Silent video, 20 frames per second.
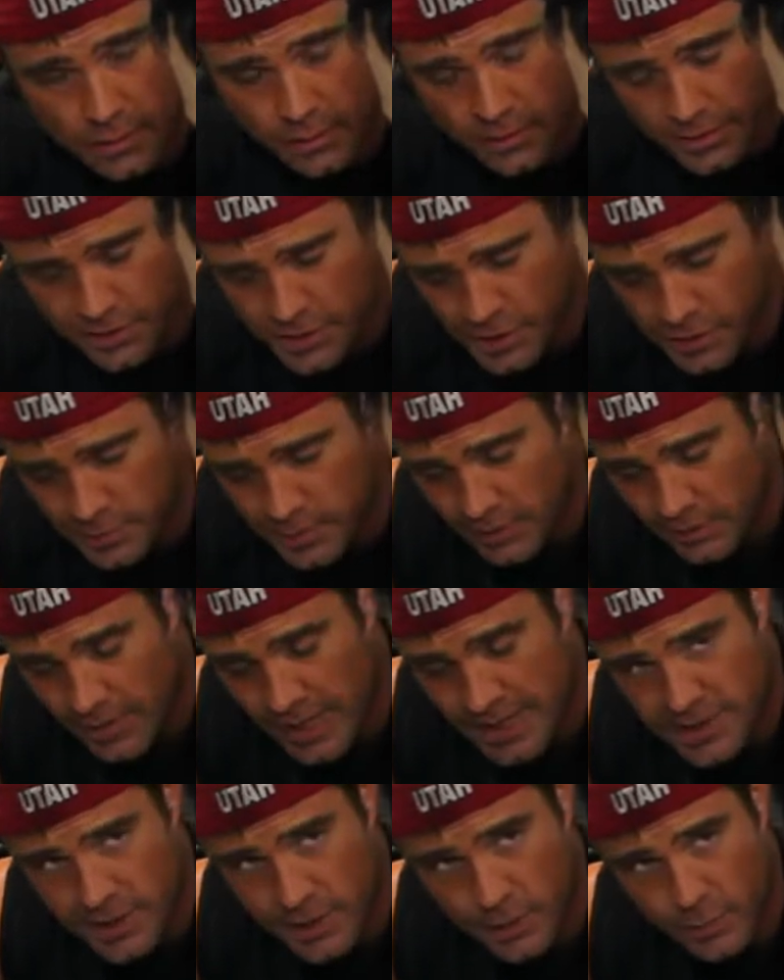or
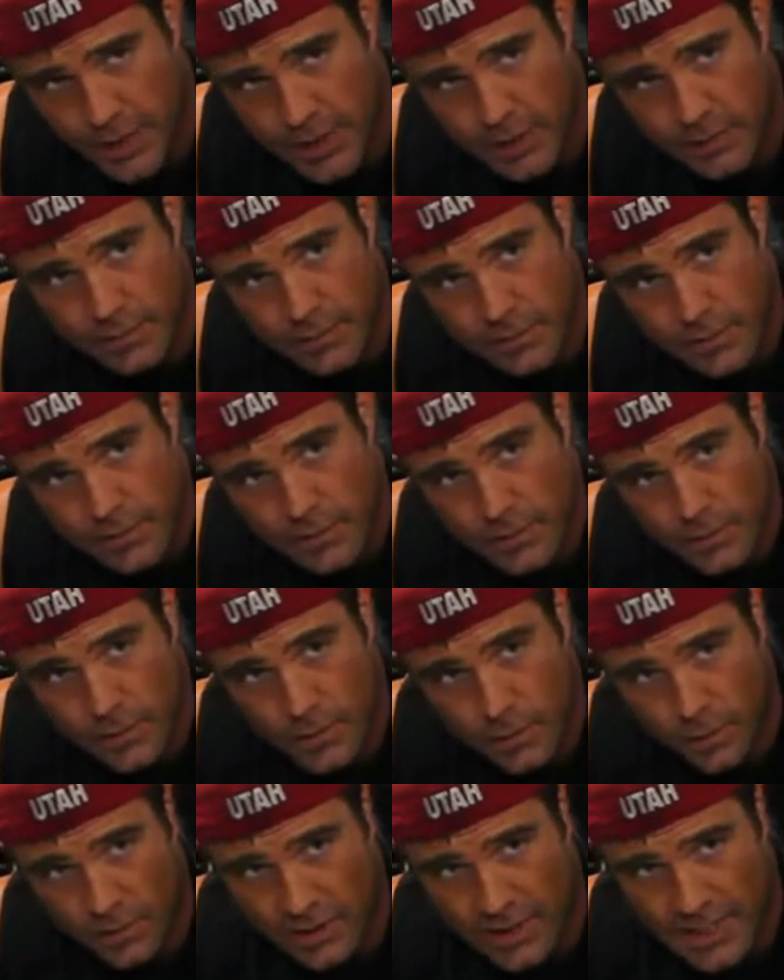raising your weight,
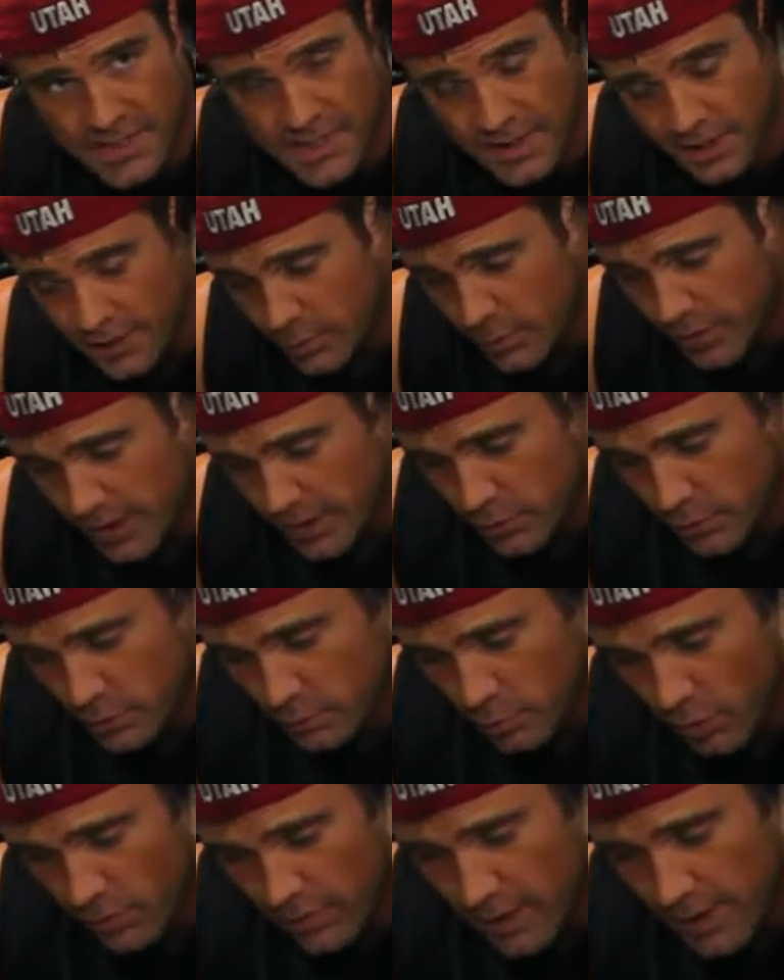or lessening your weight and
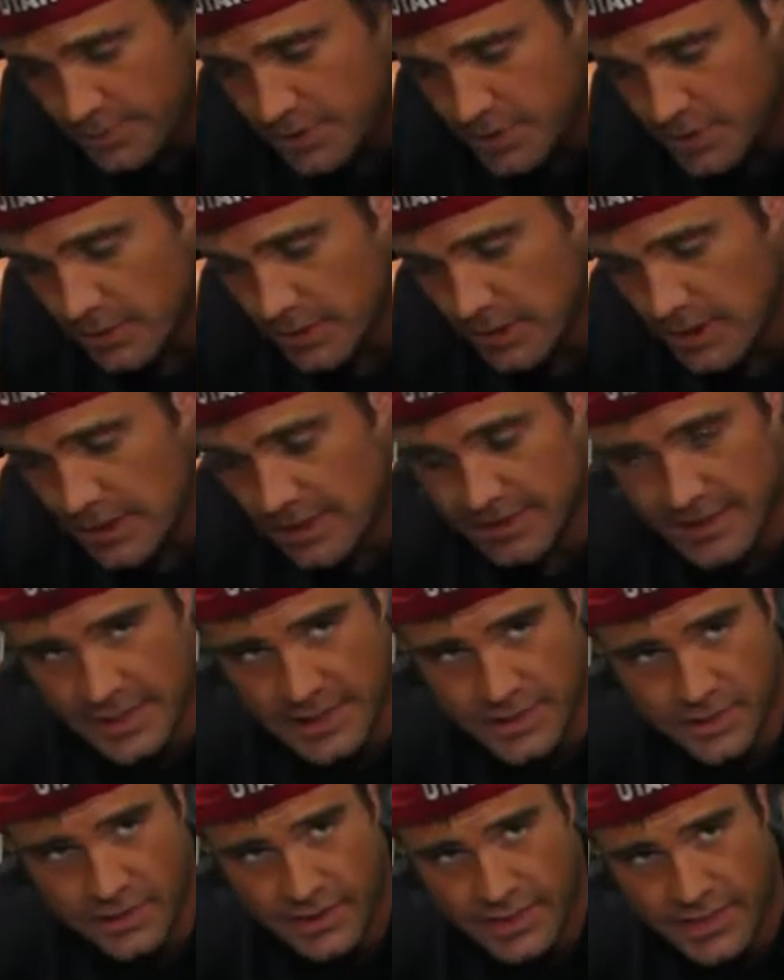doing more reps.
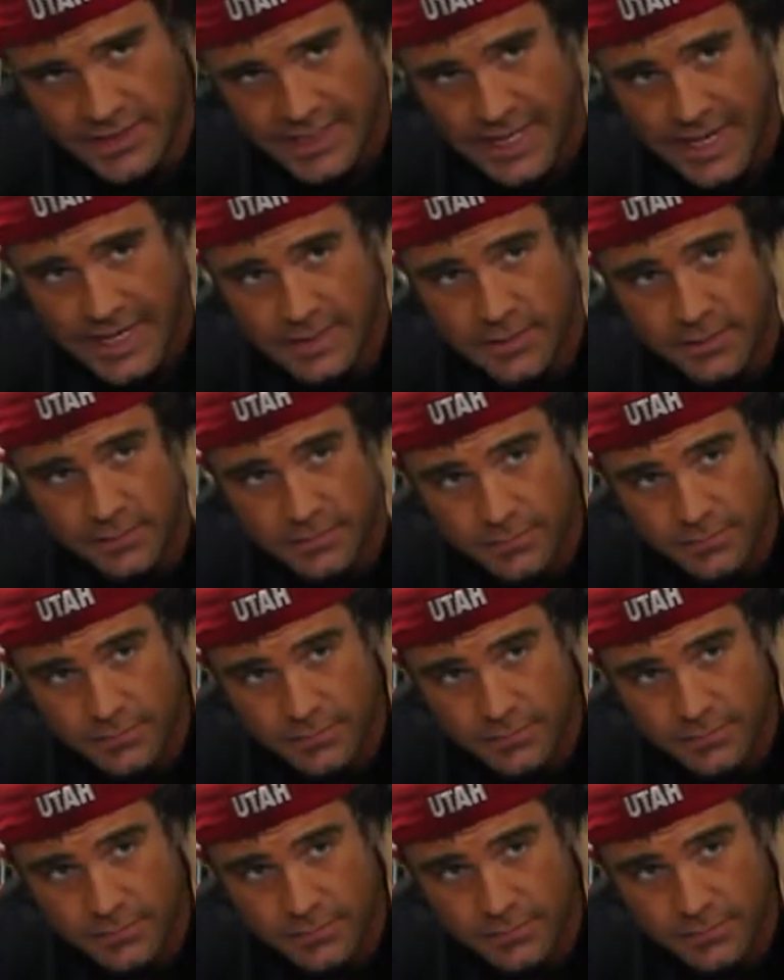These are the exact,